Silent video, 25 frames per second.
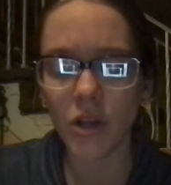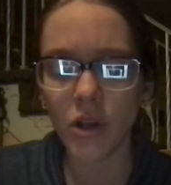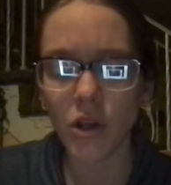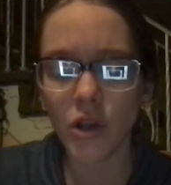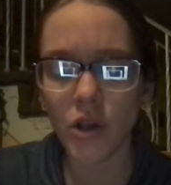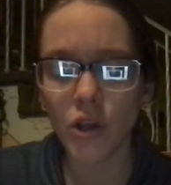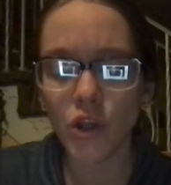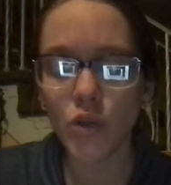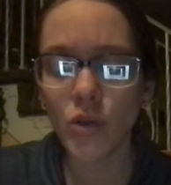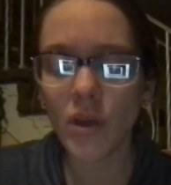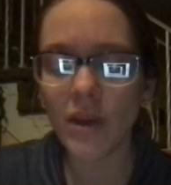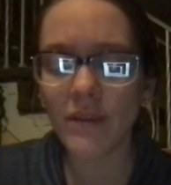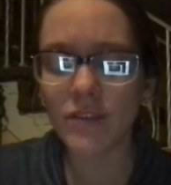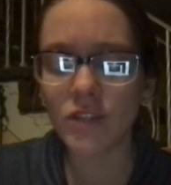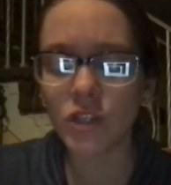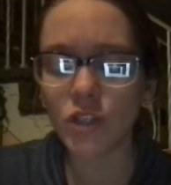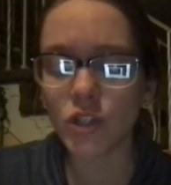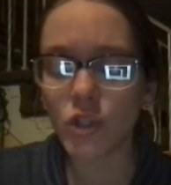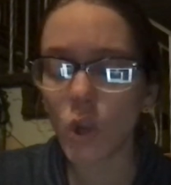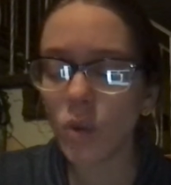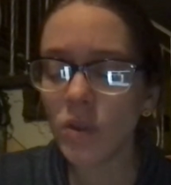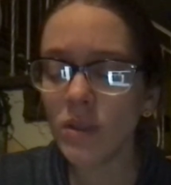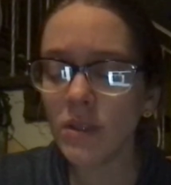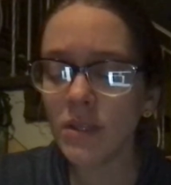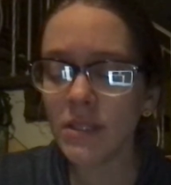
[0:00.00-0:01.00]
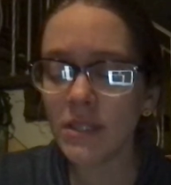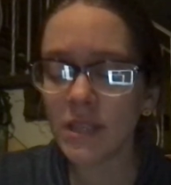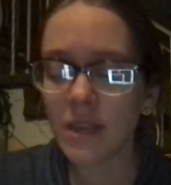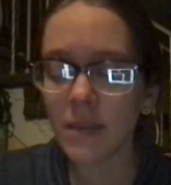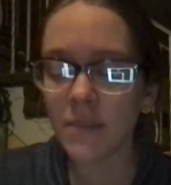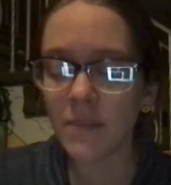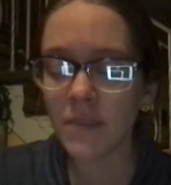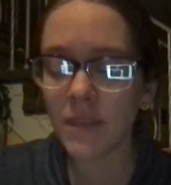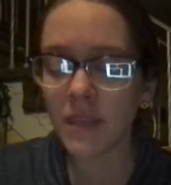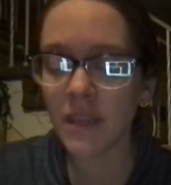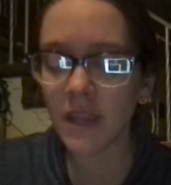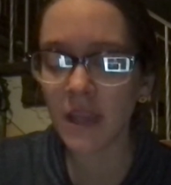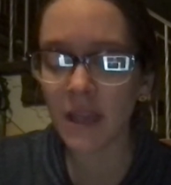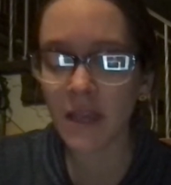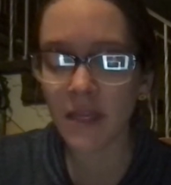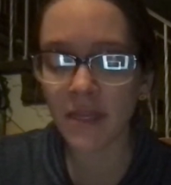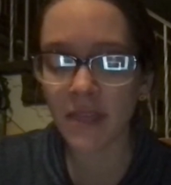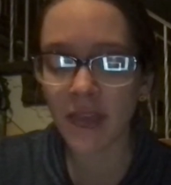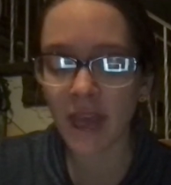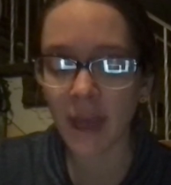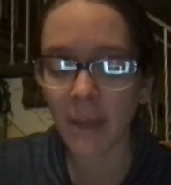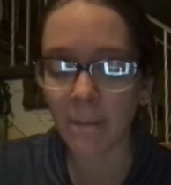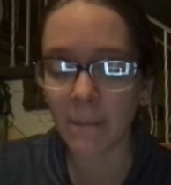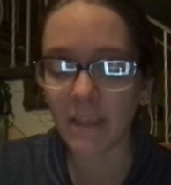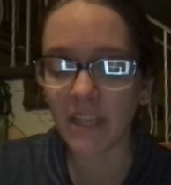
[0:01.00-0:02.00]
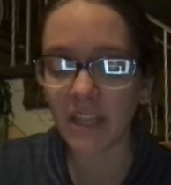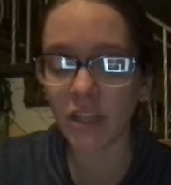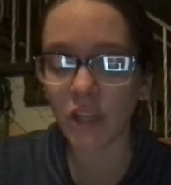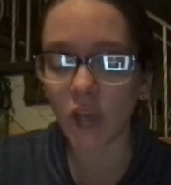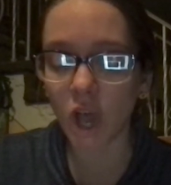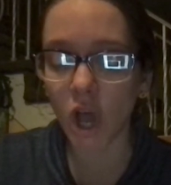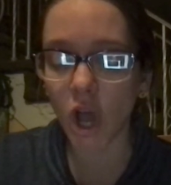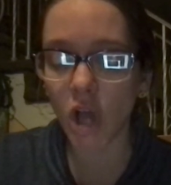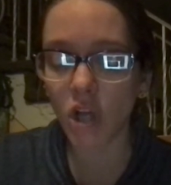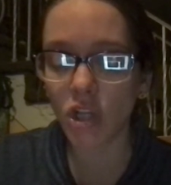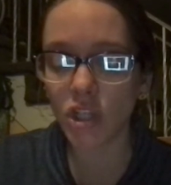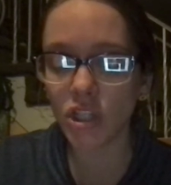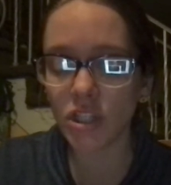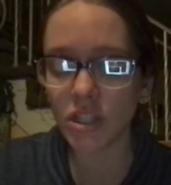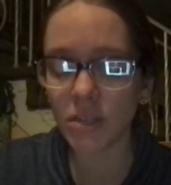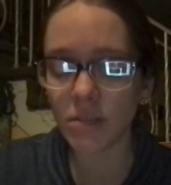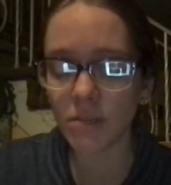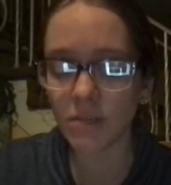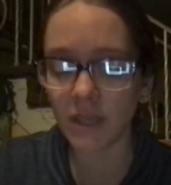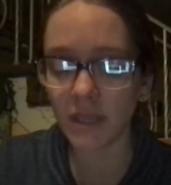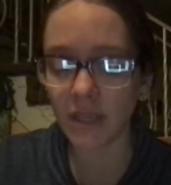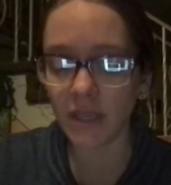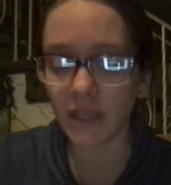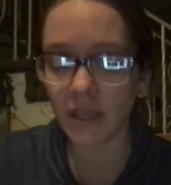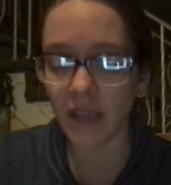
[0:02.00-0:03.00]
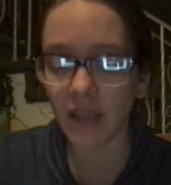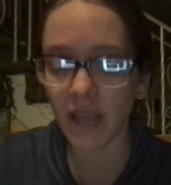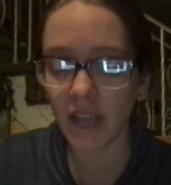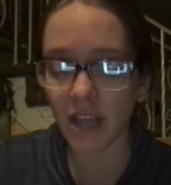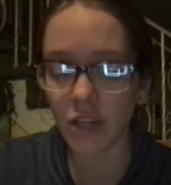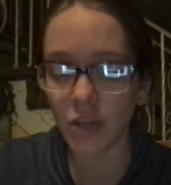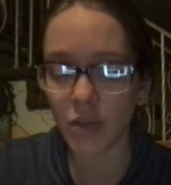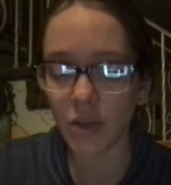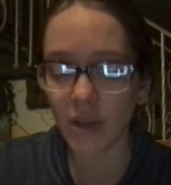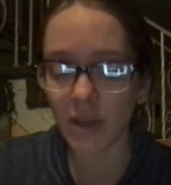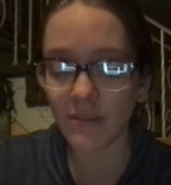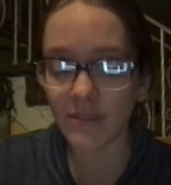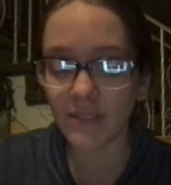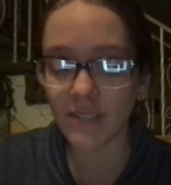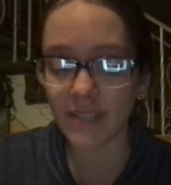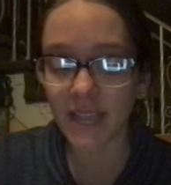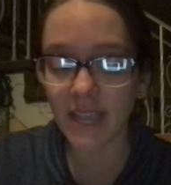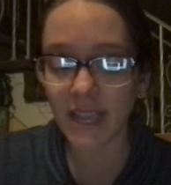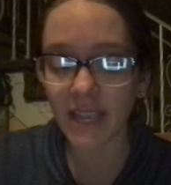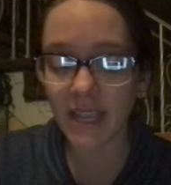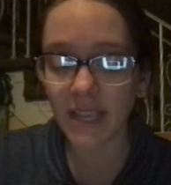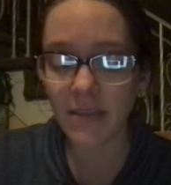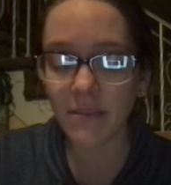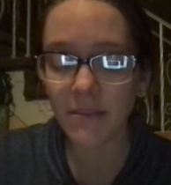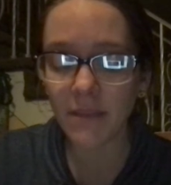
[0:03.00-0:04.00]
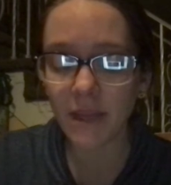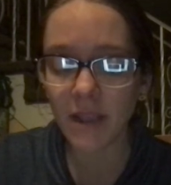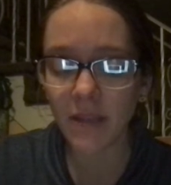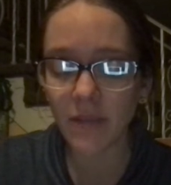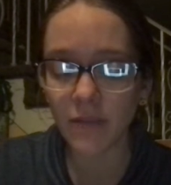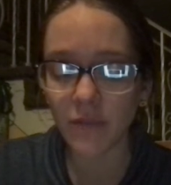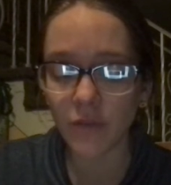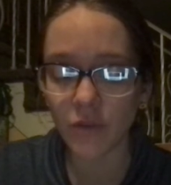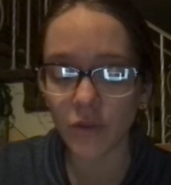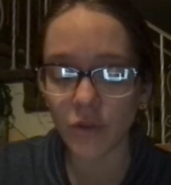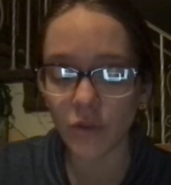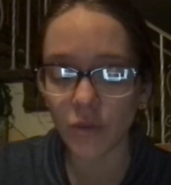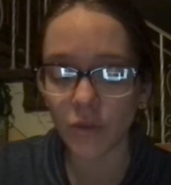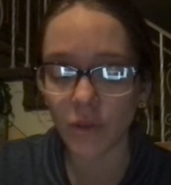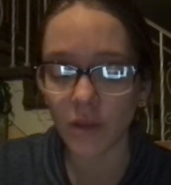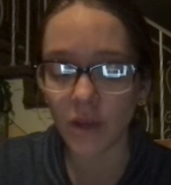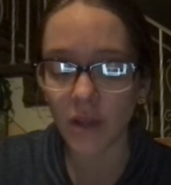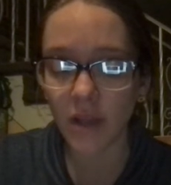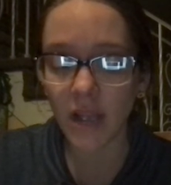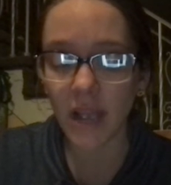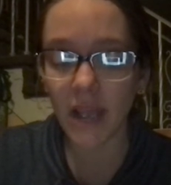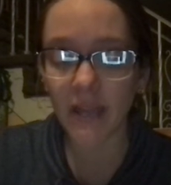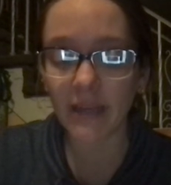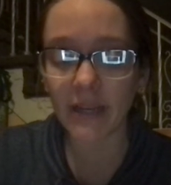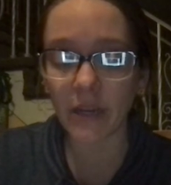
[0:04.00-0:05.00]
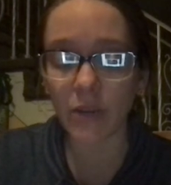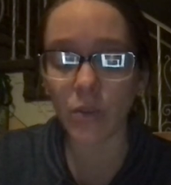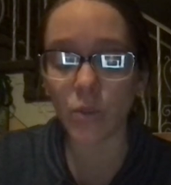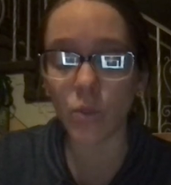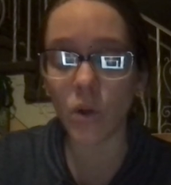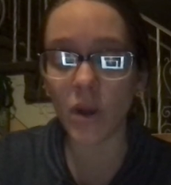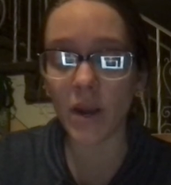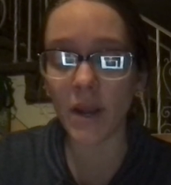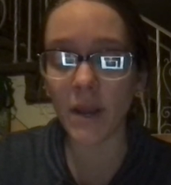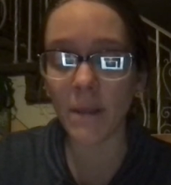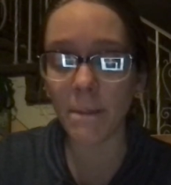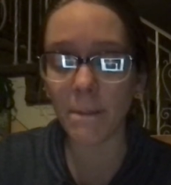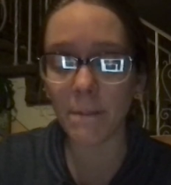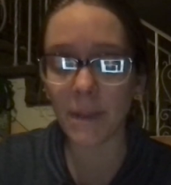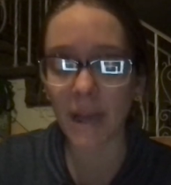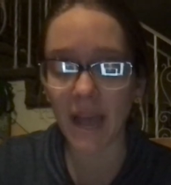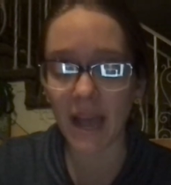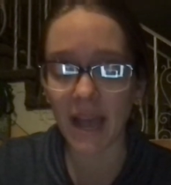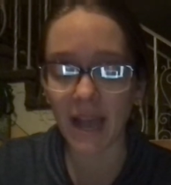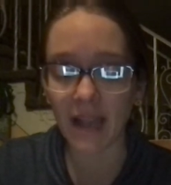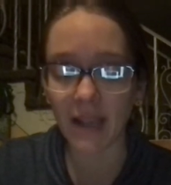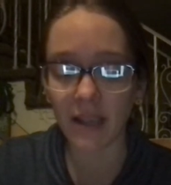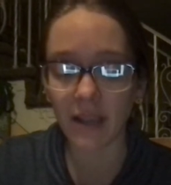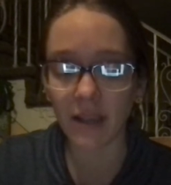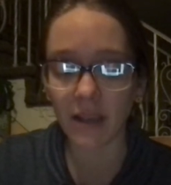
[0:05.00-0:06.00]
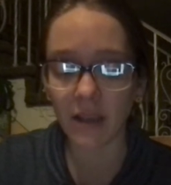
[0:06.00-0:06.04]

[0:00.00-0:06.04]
You have stolen something that belongs to me, and you have taken my room, and I want it back.